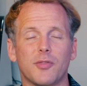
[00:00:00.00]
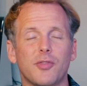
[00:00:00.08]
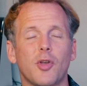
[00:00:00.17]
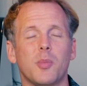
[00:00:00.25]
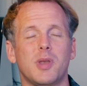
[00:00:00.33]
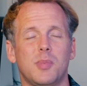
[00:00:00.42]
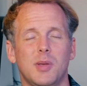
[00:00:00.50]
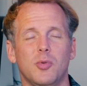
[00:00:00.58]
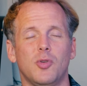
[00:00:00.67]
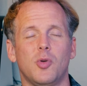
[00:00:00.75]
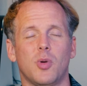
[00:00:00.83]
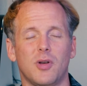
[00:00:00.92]
have so many
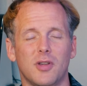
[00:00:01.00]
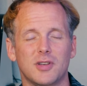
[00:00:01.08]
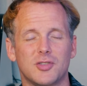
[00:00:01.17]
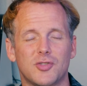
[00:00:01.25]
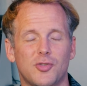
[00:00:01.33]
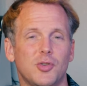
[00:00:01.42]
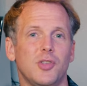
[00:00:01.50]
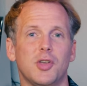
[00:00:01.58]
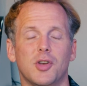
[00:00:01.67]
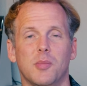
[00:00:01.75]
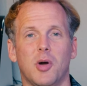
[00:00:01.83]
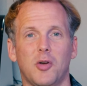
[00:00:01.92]
people who are truly
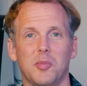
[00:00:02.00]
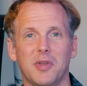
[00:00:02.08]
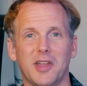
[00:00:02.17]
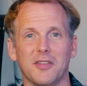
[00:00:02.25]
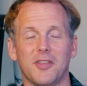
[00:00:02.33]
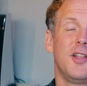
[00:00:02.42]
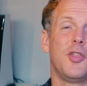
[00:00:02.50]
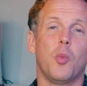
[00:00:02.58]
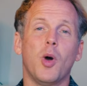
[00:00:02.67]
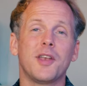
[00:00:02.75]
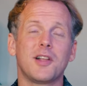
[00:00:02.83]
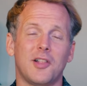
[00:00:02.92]
good at ballroom dance. The
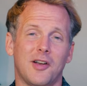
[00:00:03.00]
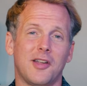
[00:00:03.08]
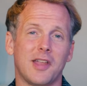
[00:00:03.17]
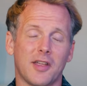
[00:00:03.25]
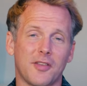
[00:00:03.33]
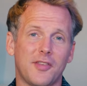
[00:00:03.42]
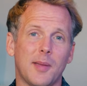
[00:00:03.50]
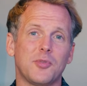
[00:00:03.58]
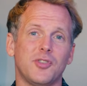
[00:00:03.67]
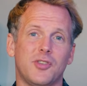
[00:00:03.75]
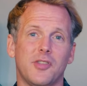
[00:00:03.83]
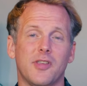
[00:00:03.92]
one glaring
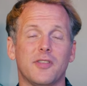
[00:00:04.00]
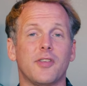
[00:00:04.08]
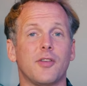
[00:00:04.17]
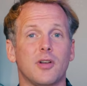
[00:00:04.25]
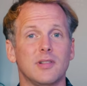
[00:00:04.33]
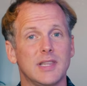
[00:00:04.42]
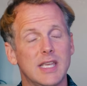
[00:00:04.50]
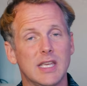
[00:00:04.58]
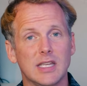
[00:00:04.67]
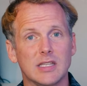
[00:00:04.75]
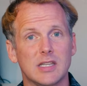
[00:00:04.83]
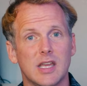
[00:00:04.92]
exception to this is our
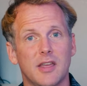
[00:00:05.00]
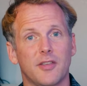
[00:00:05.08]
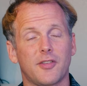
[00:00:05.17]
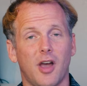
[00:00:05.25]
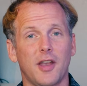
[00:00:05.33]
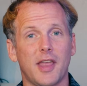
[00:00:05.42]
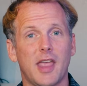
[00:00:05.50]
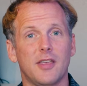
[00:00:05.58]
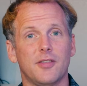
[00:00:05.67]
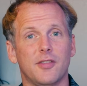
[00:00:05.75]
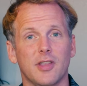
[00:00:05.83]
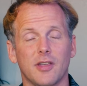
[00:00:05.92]
lead, Scott
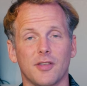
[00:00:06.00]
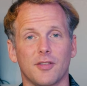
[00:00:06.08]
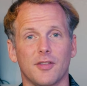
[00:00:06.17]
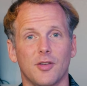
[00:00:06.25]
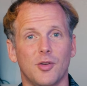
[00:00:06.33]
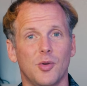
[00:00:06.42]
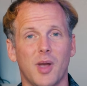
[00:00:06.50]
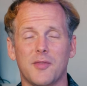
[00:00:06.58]
Hastings, who